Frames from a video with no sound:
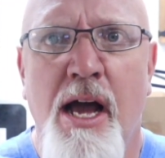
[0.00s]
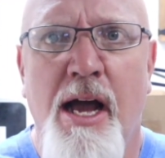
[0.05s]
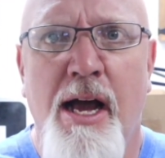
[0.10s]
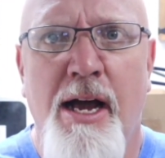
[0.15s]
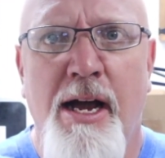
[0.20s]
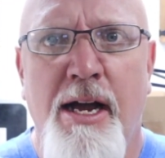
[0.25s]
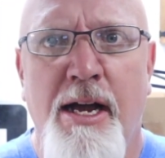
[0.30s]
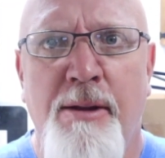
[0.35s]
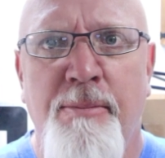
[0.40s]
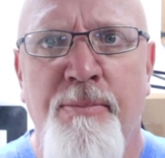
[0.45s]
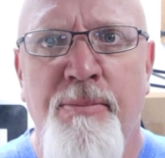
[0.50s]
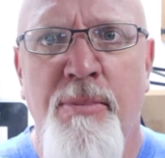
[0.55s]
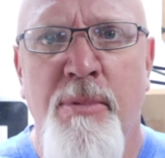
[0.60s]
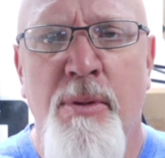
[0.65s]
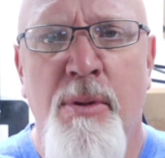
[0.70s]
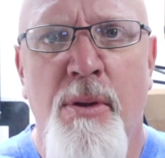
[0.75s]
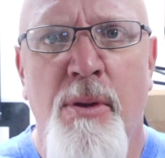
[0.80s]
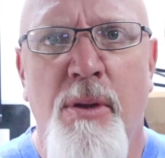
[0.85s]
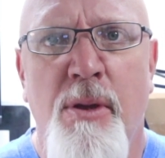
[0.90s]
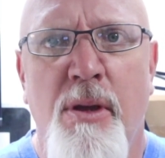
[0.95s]
And
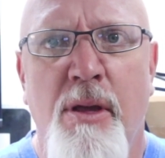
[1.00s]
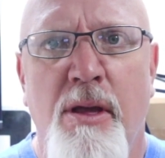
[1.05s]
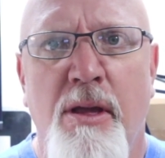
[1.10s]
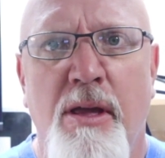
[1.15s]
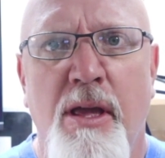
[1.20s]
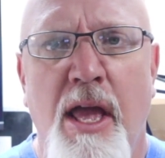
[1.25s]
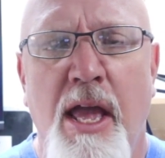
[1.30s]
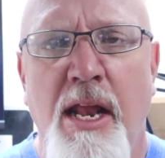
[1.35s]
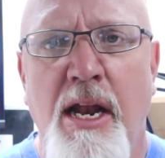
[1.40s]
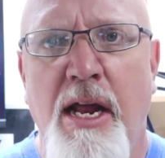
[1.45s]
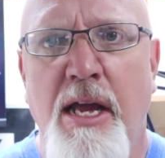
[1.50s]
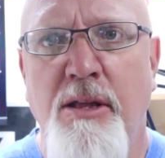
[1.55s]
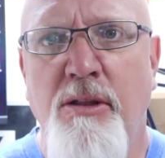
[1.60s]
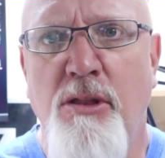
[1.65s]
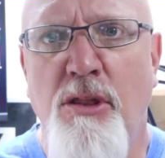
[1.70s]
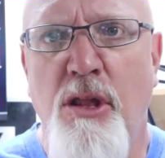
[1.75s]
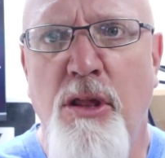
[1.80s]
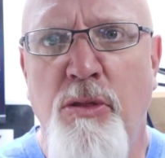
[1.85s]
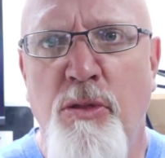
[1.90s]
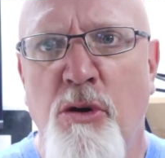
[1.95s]

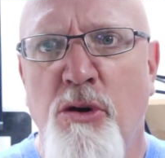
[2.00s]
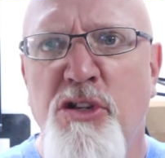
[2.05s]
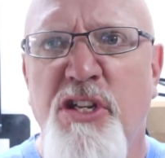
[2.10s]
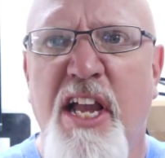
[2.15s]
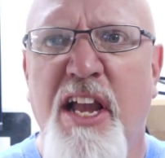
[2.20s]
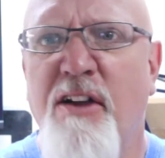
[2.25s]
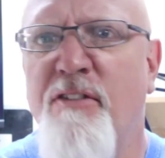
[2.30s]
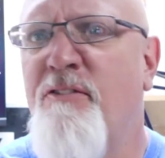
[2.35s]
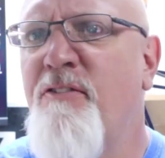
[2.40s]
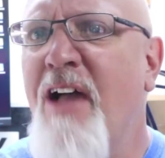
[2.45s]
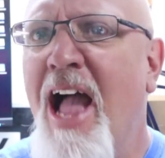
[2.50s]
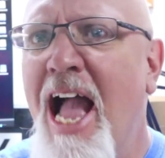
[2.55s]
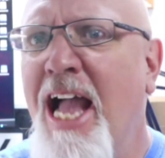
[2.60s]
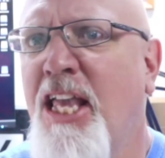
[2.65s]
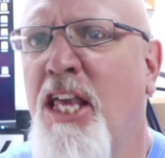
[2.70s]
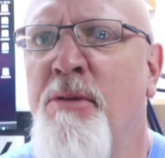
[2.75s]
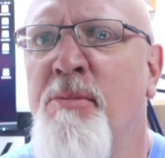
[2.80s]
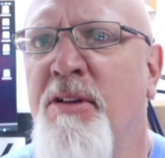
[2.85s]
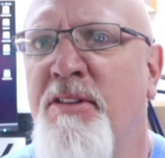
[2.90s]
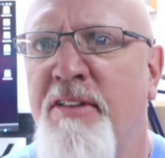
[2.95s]
there's like a
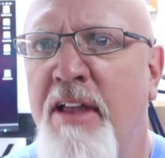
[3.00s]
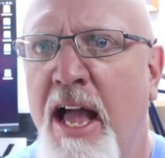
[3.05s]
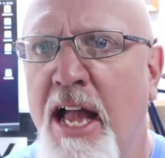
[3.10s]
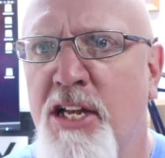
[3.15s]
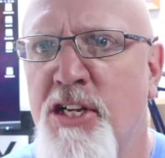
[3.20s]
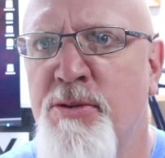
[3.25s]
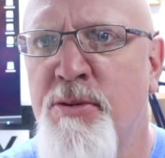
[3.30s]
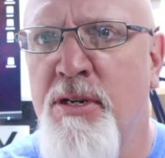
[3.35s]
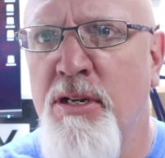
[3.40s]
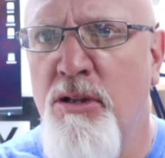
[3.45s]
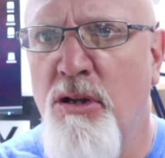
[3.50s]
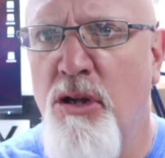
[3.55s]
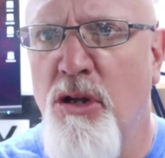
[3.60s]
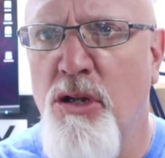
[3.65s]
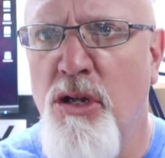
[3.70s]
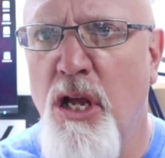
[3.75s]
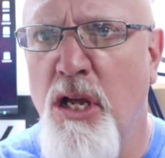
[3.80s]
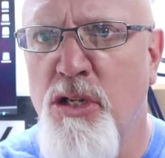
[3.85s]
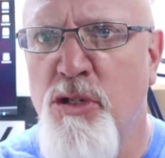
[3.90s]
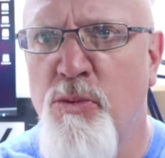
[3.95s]
vacuum attachment
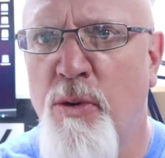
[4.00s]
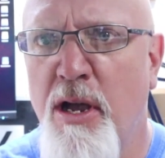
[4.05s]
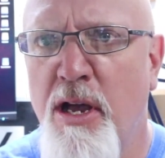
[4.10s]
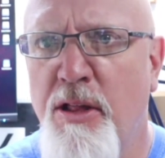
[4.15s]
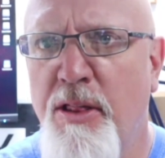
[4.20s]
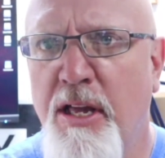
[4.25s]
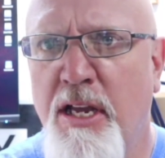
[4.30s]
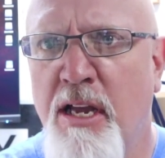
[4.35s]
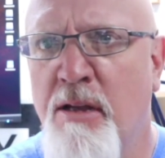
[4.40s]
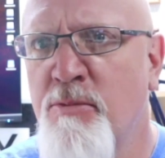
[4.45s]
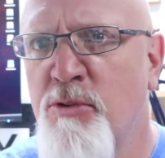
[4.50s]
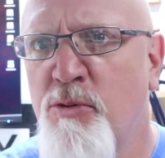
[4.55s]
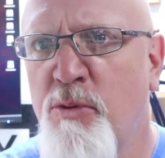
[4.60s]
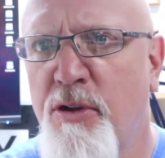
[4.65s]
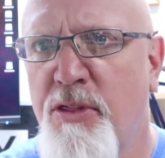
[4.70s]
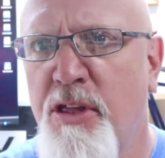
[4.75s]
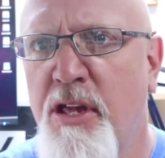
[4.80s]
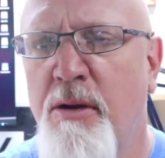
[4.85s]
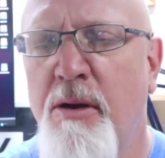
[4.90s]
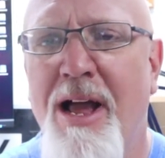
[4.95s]
as well that comes
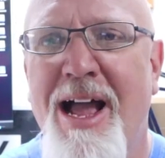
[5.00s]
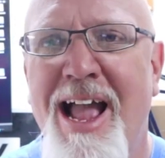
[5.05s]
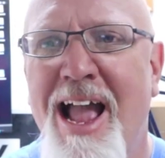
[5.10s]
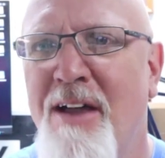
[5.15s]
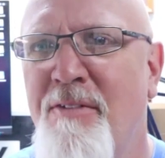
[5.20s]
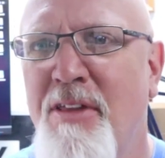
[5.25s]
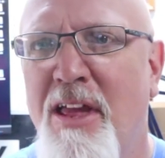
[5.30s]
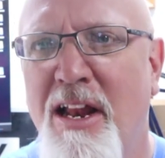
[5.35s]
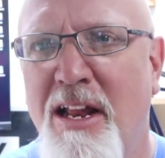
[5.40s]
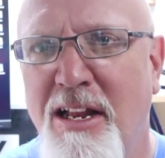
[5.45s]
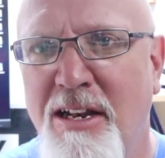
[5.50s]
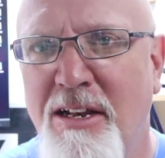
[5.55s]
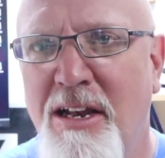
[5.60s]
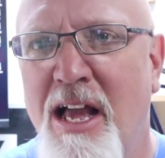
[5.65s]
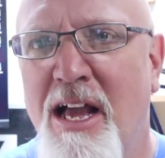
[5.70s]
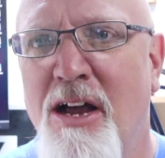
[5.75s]
with it. I have that